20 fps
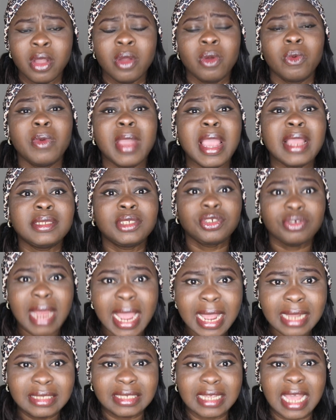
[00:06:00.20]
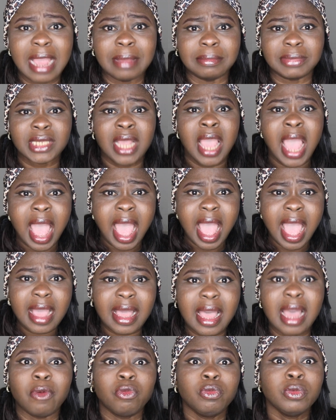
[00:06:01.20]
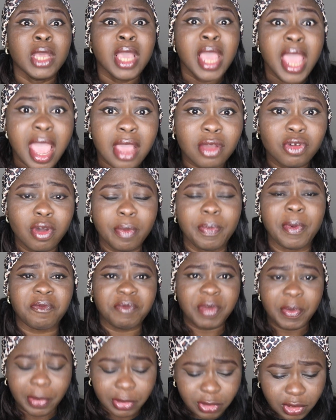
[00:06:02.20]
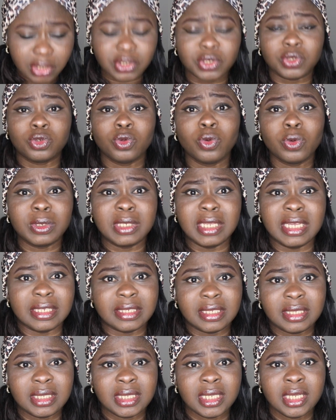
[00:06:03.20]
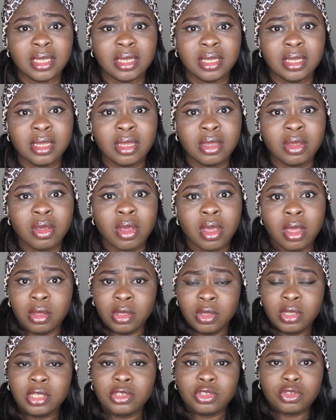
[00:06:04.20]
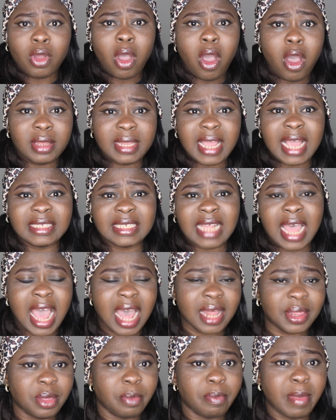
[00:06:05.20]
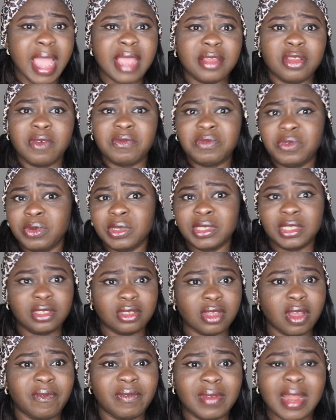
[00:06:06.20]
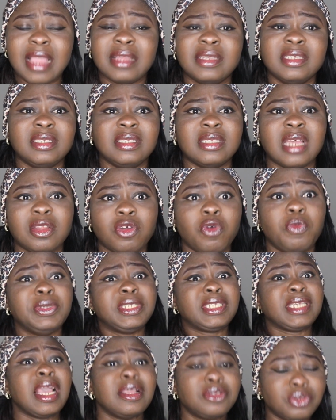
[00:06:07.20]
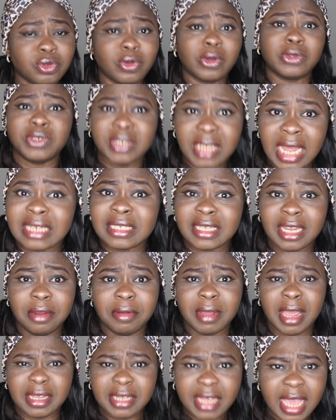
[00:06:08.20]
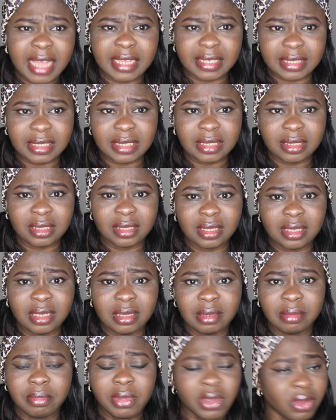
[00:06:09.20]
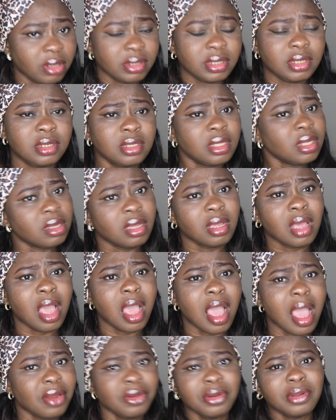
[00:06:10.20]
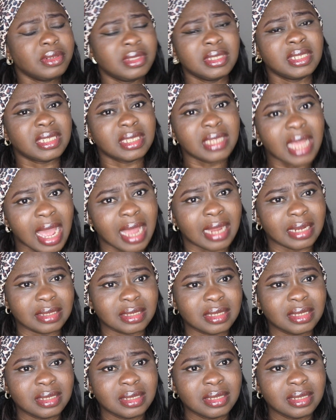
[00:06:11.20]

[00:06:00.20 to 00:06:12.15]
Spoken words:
We're in trying times. How can a group of people just do this? So others that had the mind of doing stuff like this, now they'll be scared to go to that area. Yes, because I don't understand.